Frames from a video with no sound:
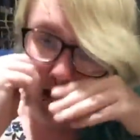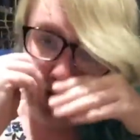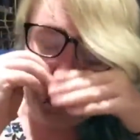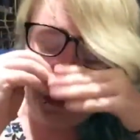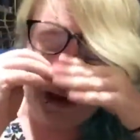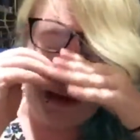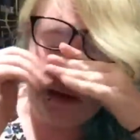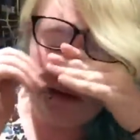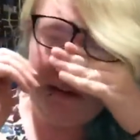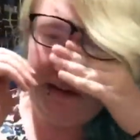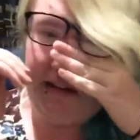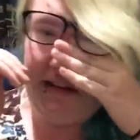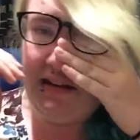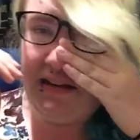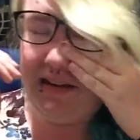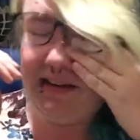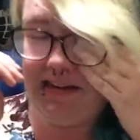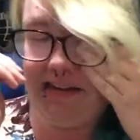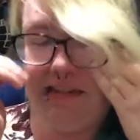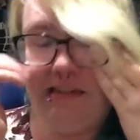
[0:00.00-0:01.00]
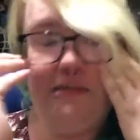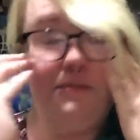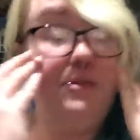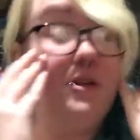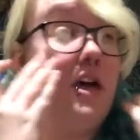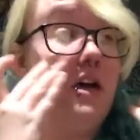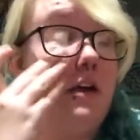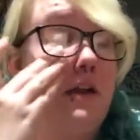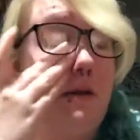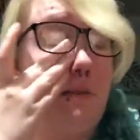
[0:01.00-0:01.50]
And I ended up
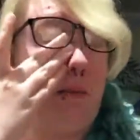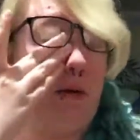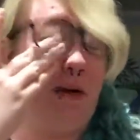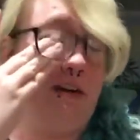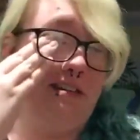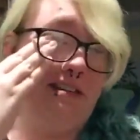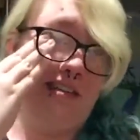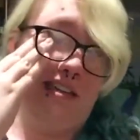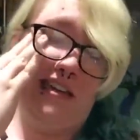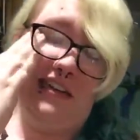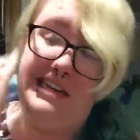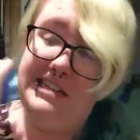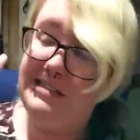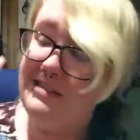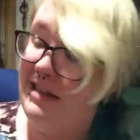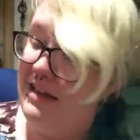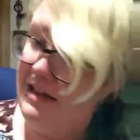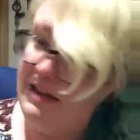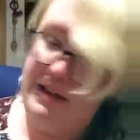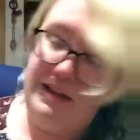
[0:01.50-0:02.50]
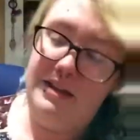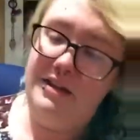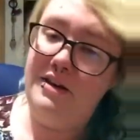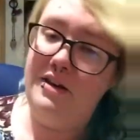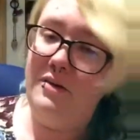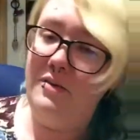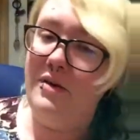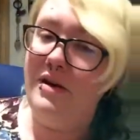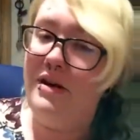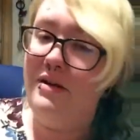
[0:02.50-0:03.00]
talking to a person, and he's like, you
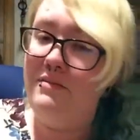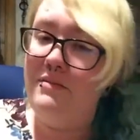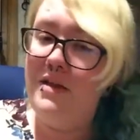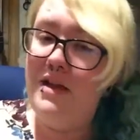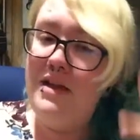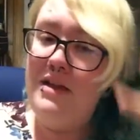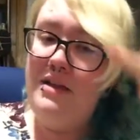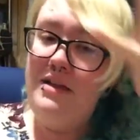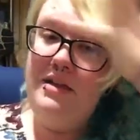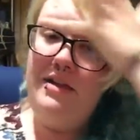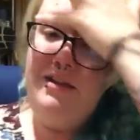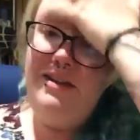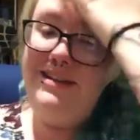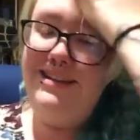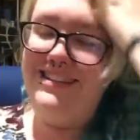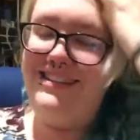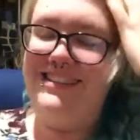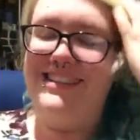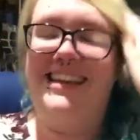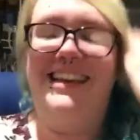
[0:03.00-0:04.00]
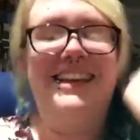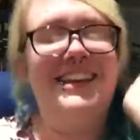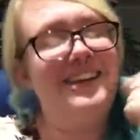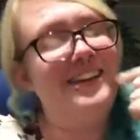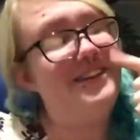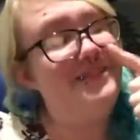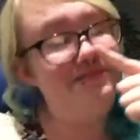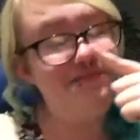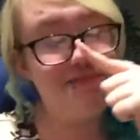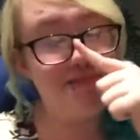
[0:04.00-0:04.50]
know what?
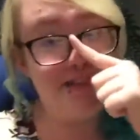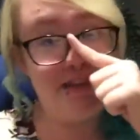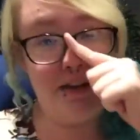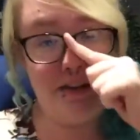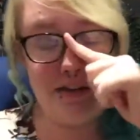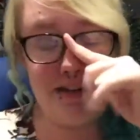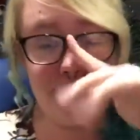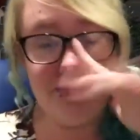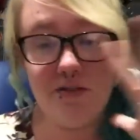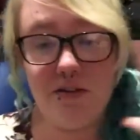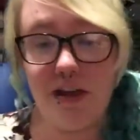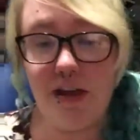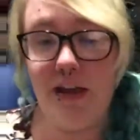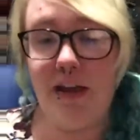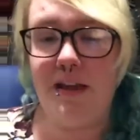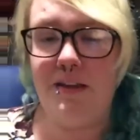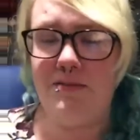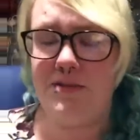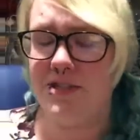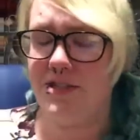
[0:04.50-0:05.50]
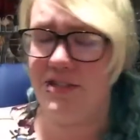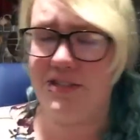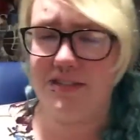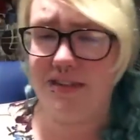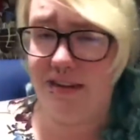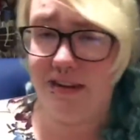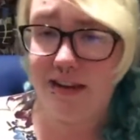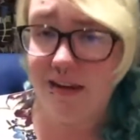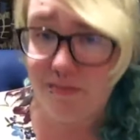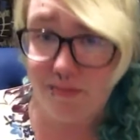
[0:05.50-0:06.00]
No, it's okay. It was just a
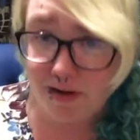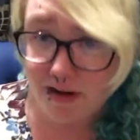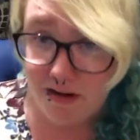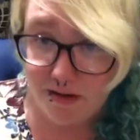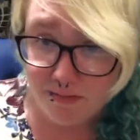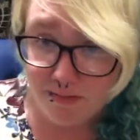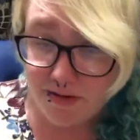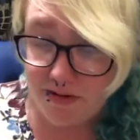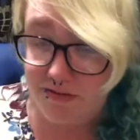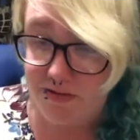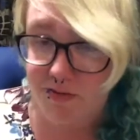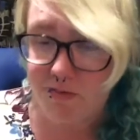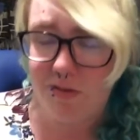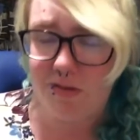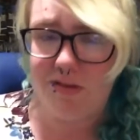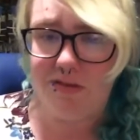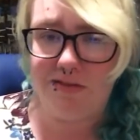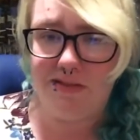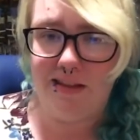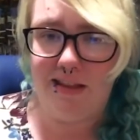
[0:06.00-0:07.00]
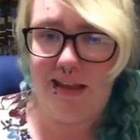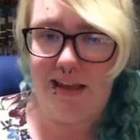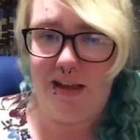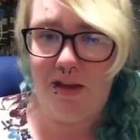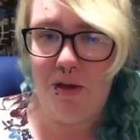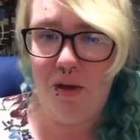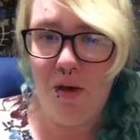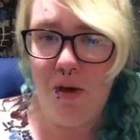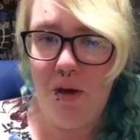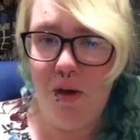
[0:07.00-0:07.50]
nightmare, but it was one of those,
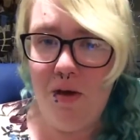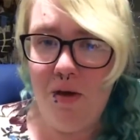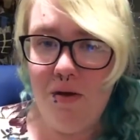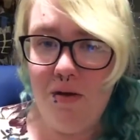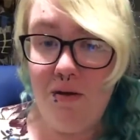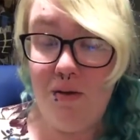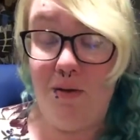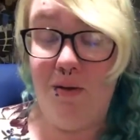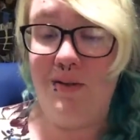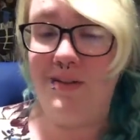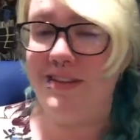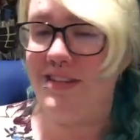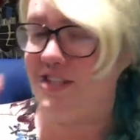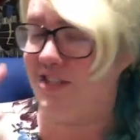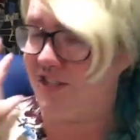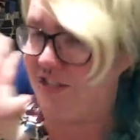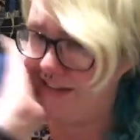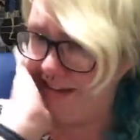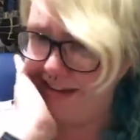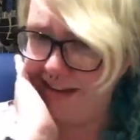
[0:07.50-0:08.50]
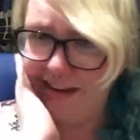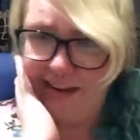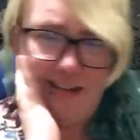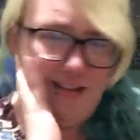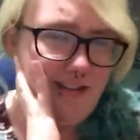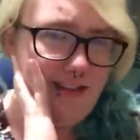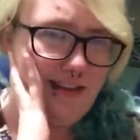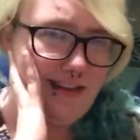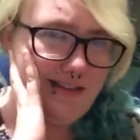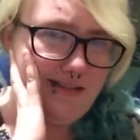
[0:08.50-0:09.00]
like, holy shit kind
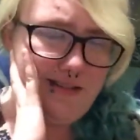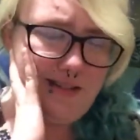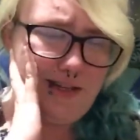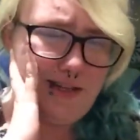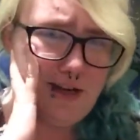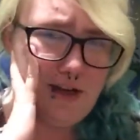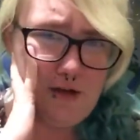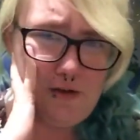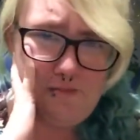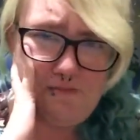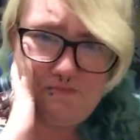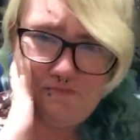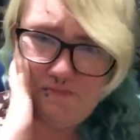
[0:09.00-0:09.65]
of things, you know?